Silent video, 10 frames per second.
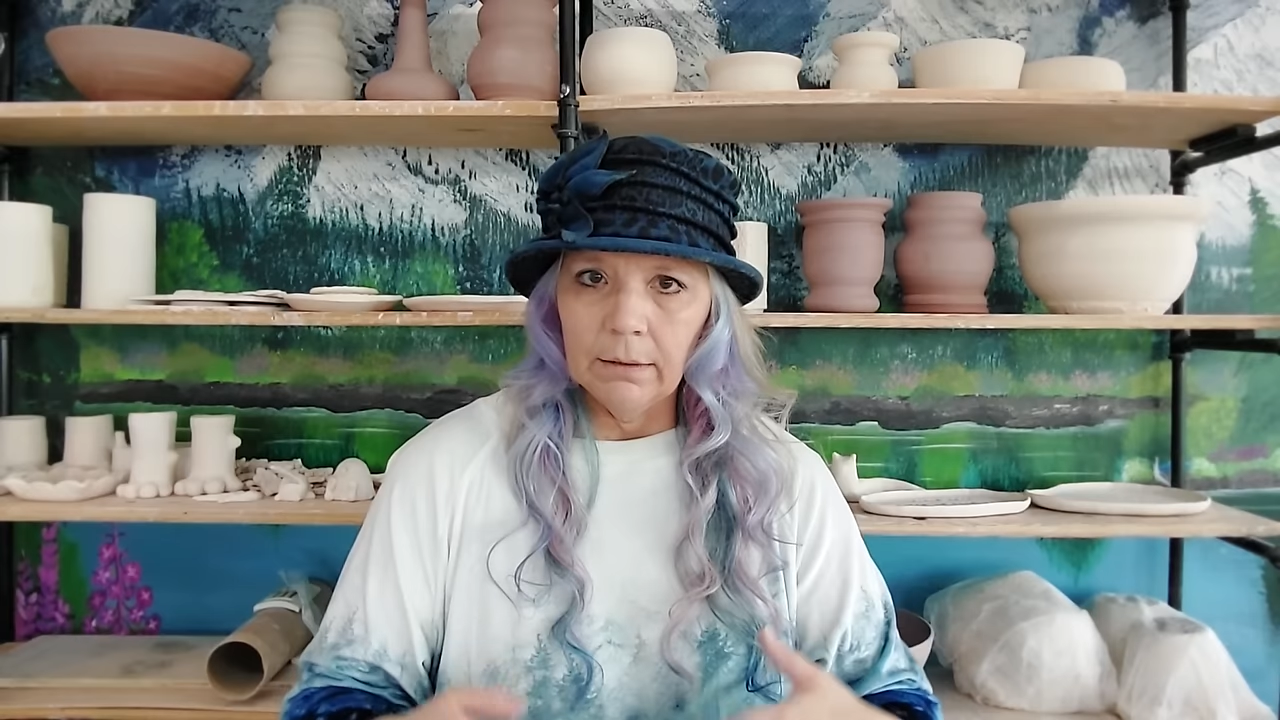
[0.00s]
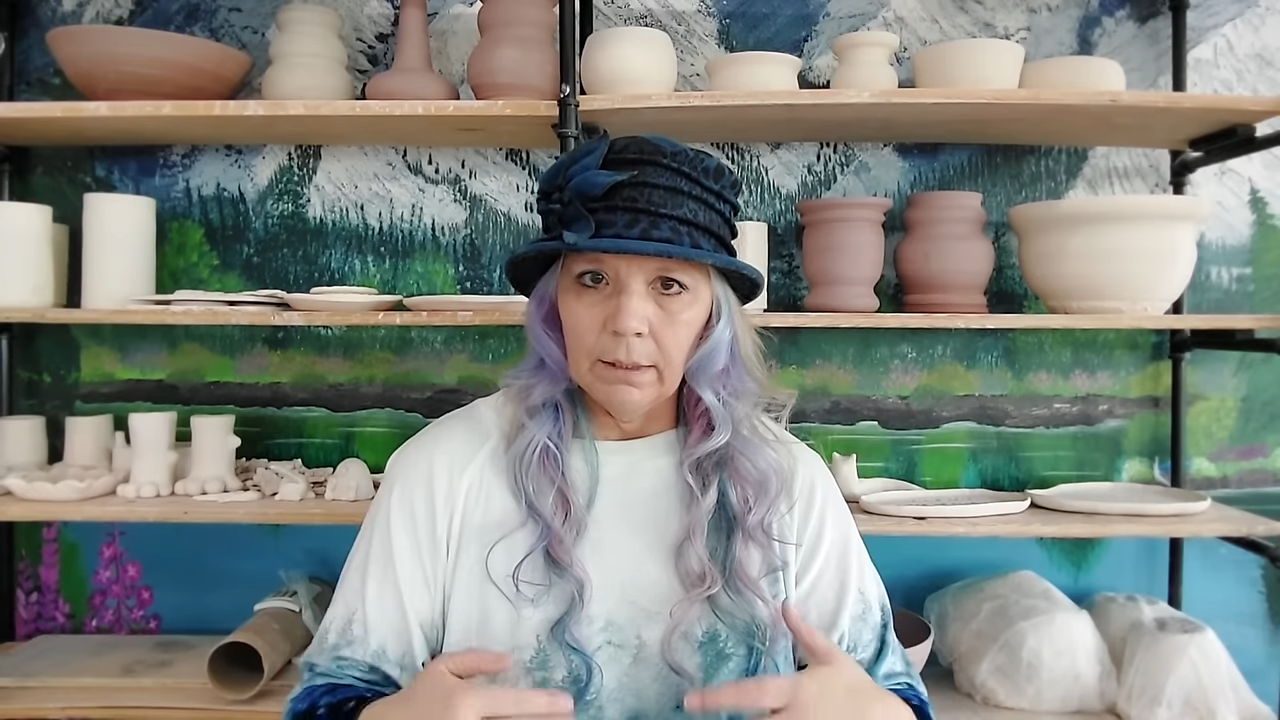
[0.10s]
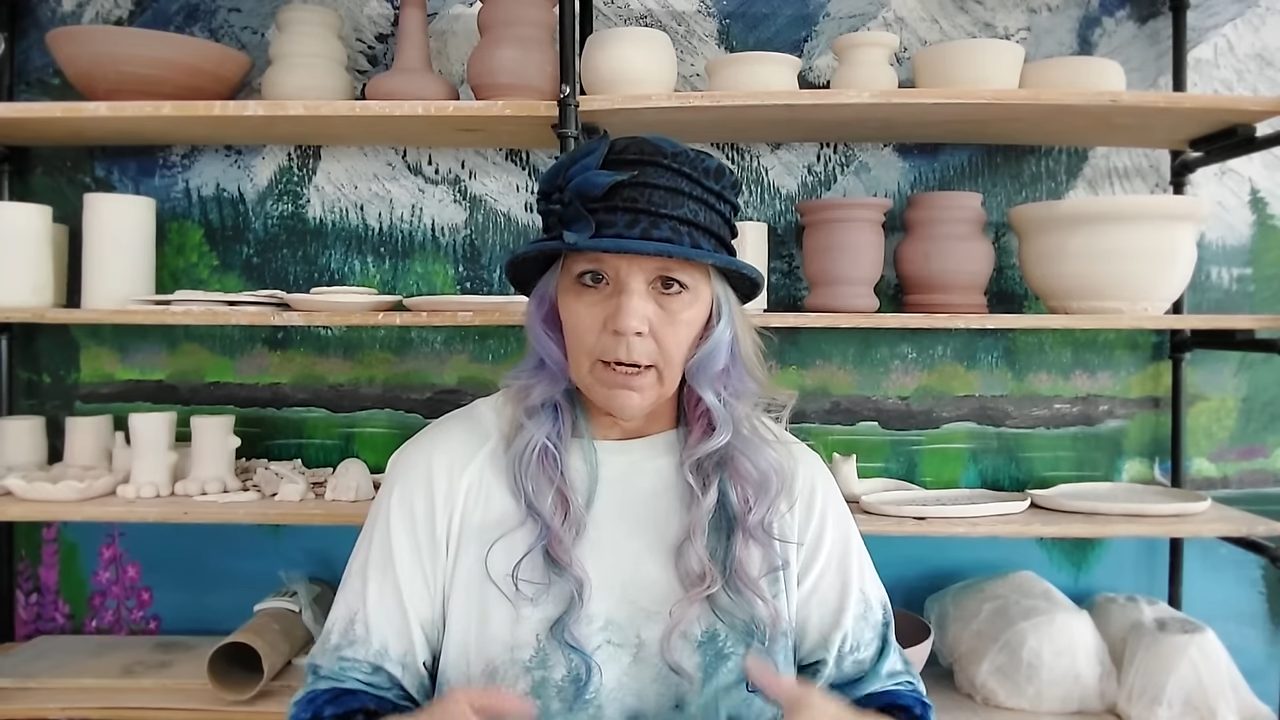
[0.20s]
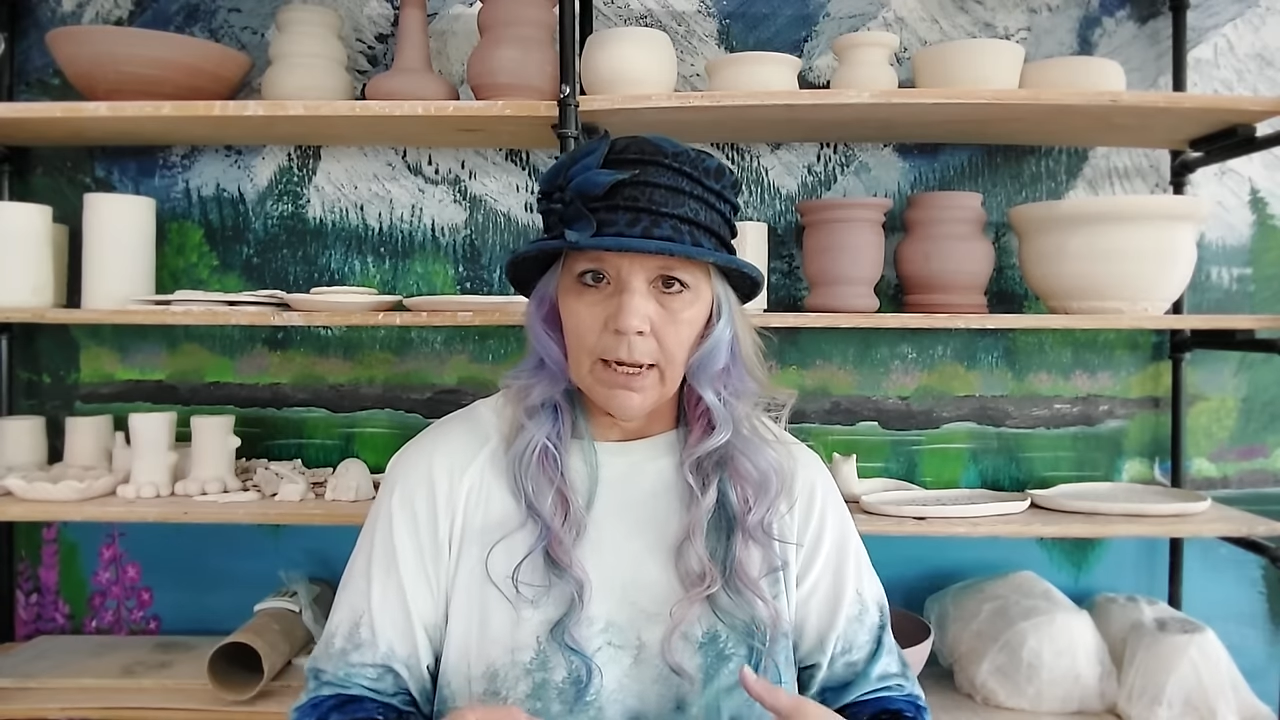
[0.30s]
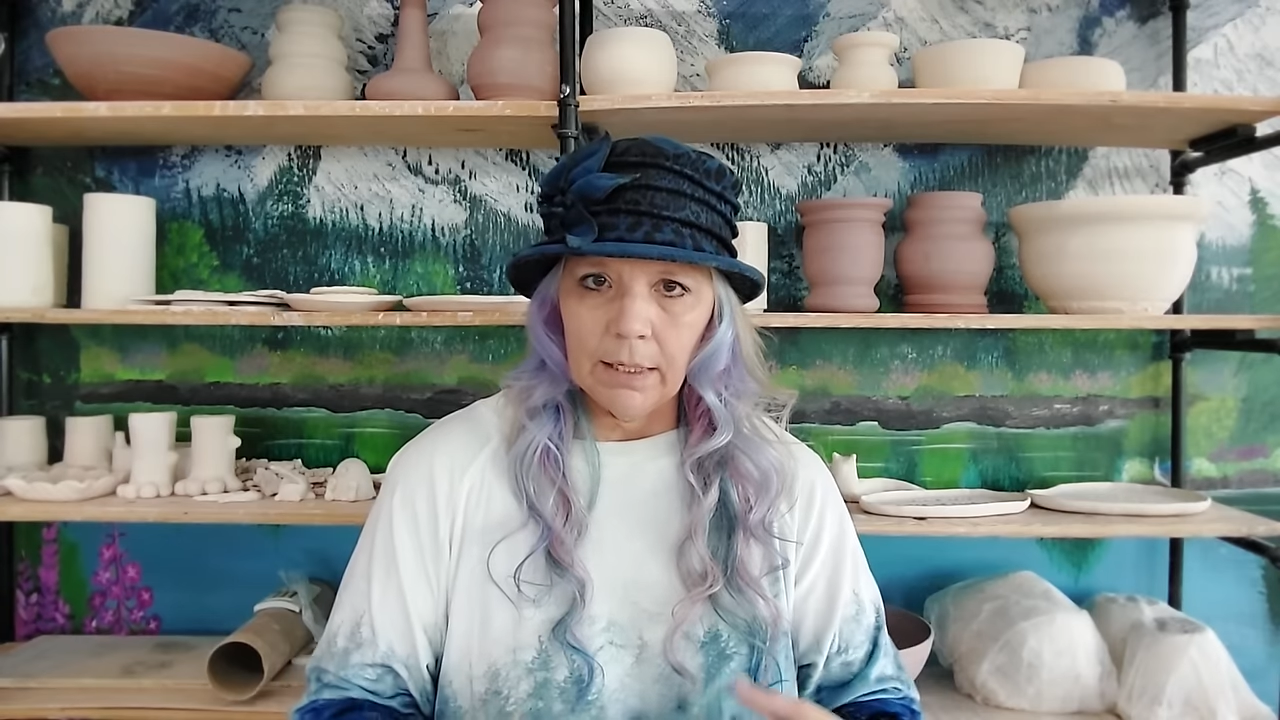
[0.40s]

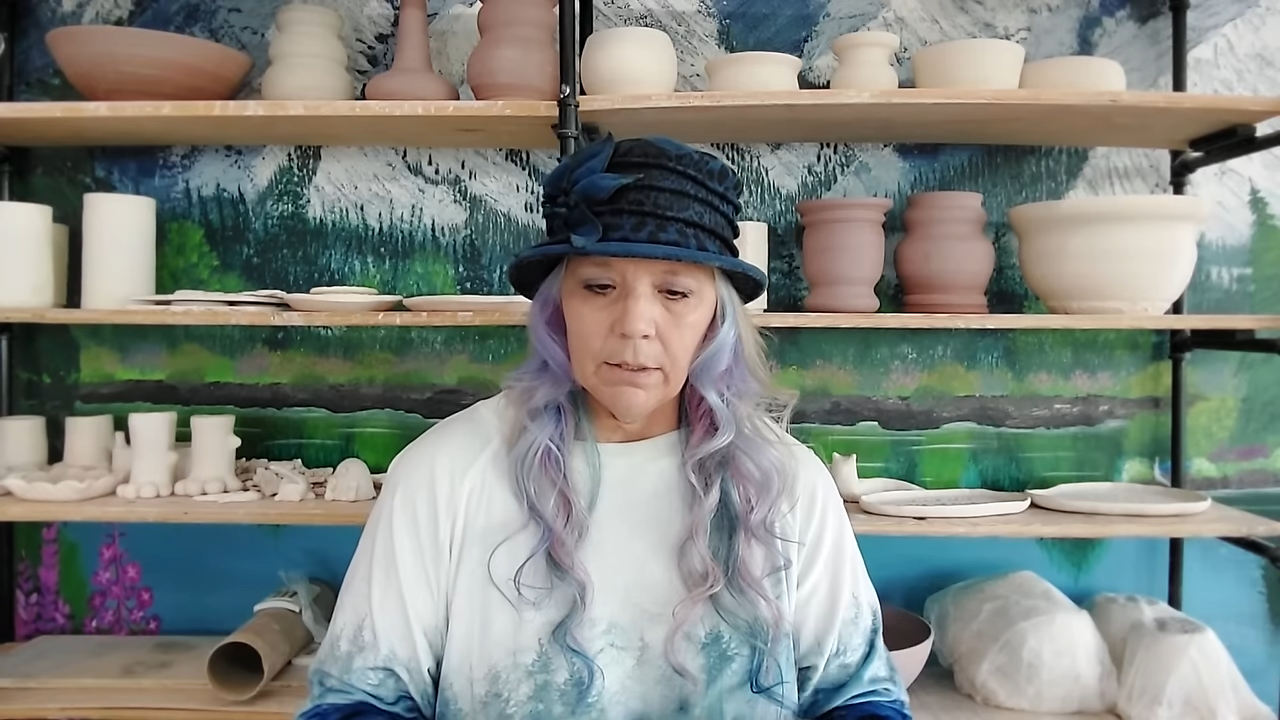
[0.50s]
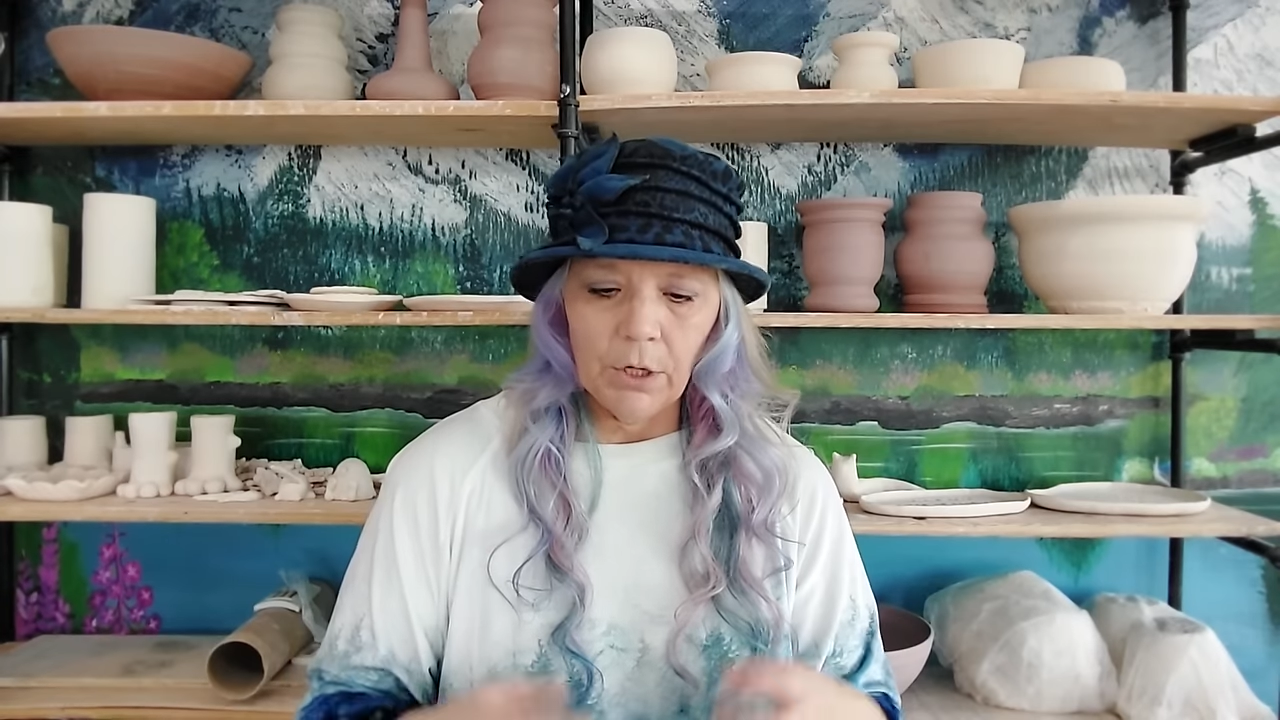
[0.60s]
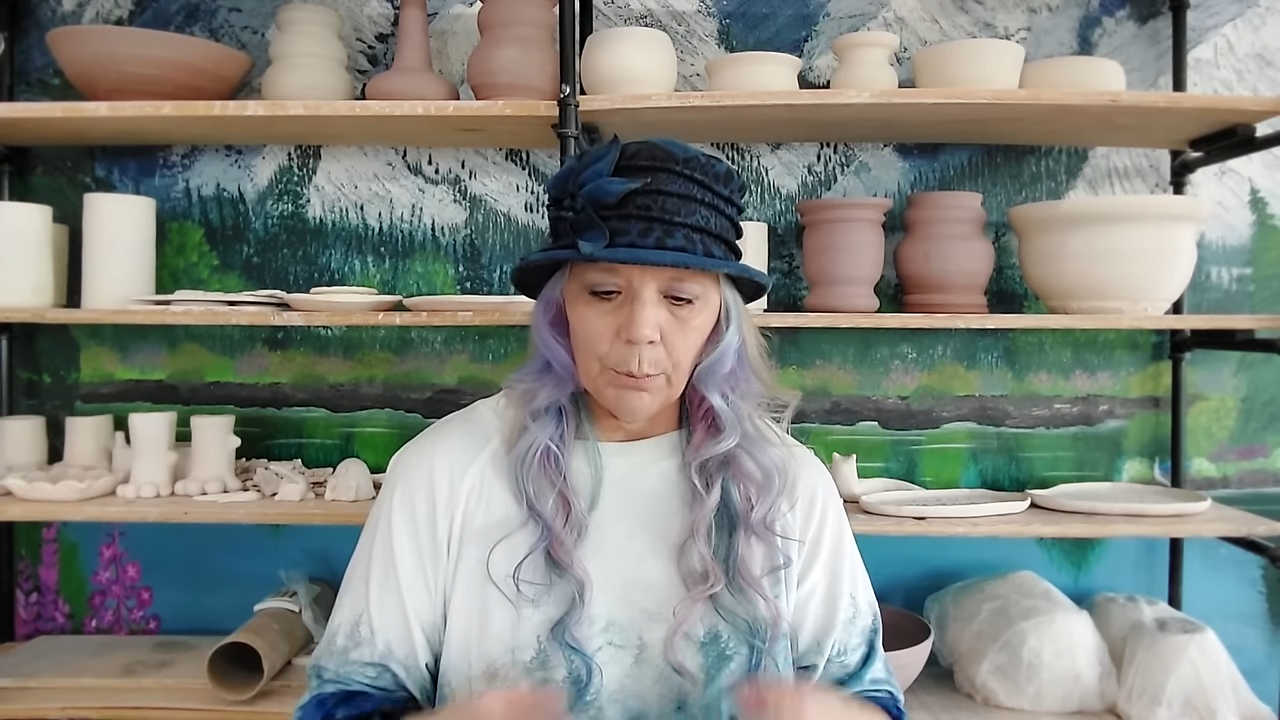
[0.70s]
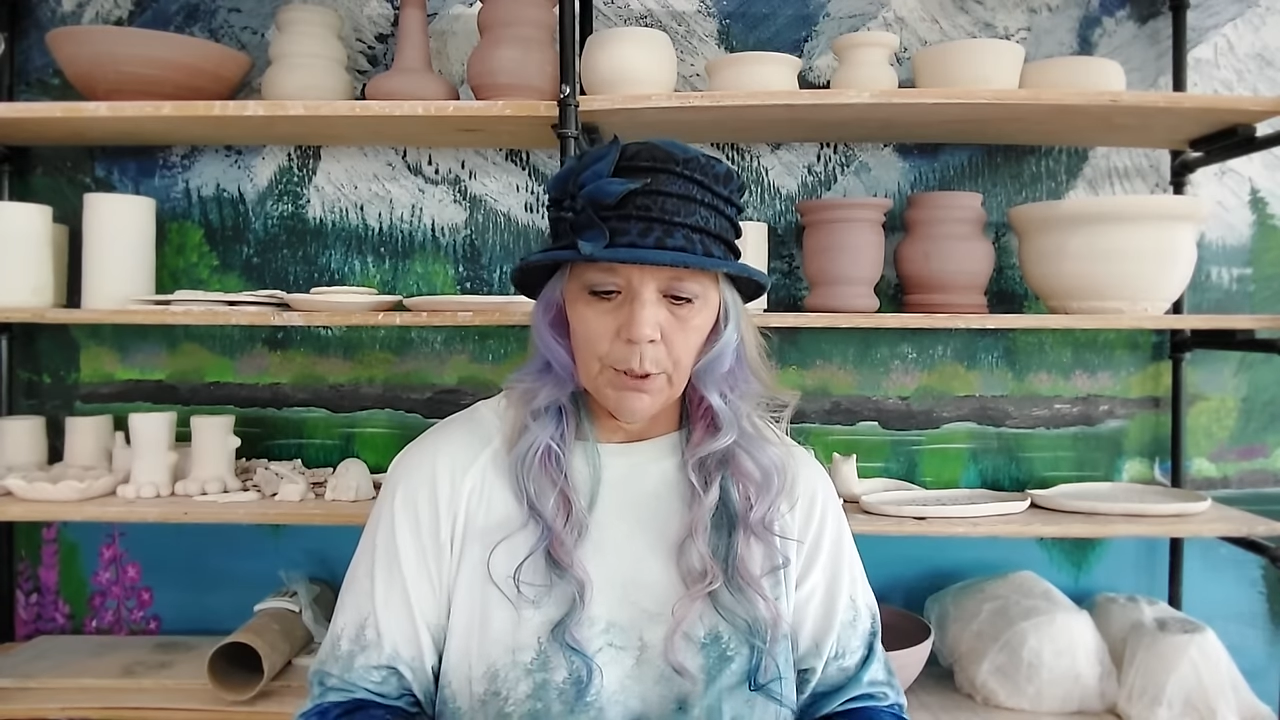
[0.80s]
All right, your